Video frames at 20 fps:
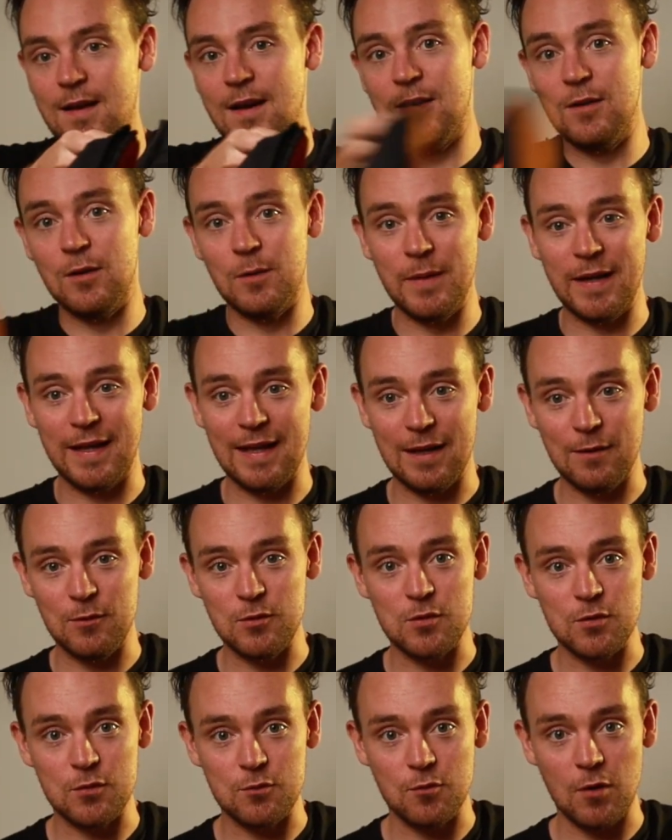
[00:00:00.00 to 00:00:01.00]
and all my gear
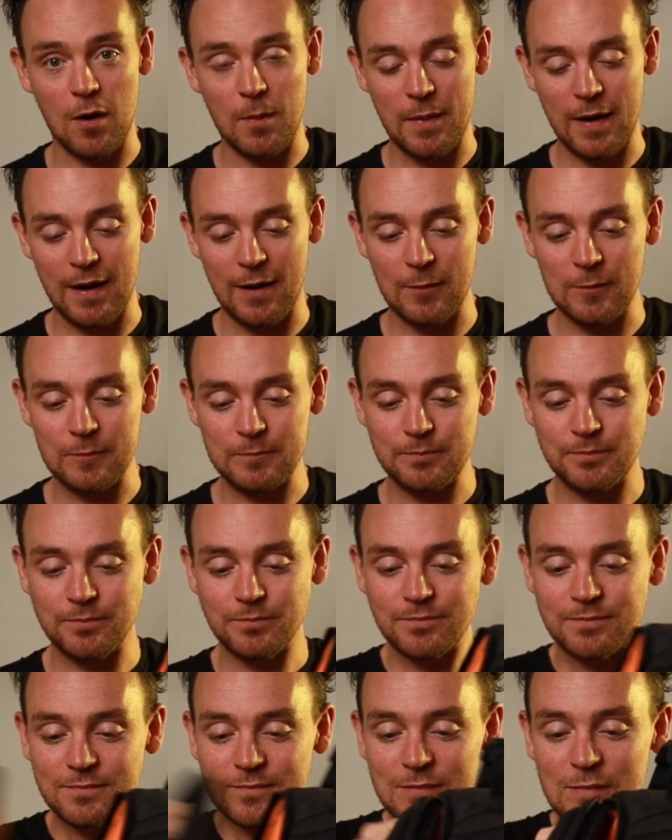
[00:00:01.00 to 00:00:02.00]
would just drop out.
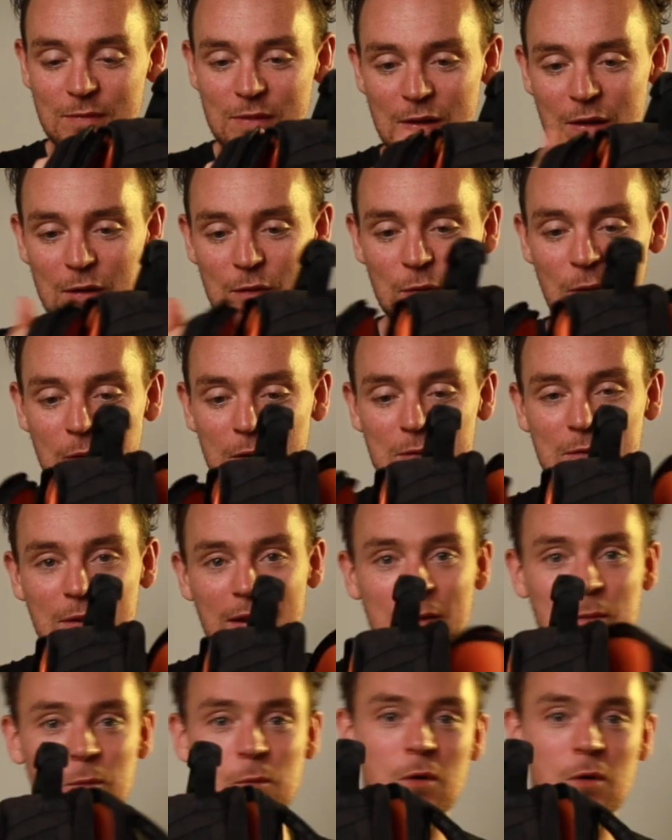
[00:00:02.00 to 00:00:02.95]
So I was like